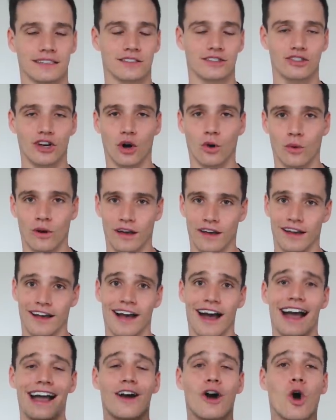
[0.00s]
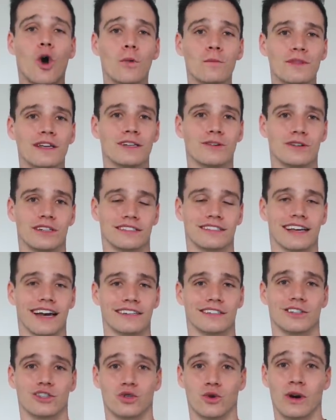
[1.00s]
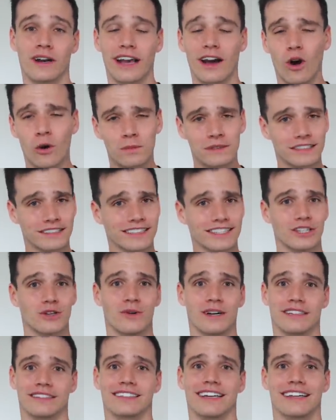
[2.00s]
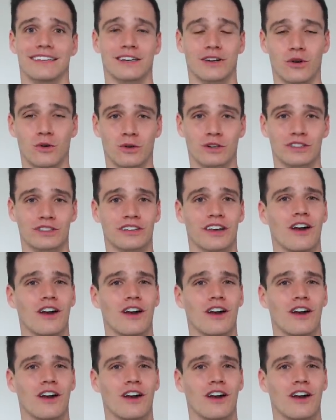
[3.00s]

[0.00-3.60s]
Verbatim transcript: So I hope that you decide to join. I hope to see you inside the course.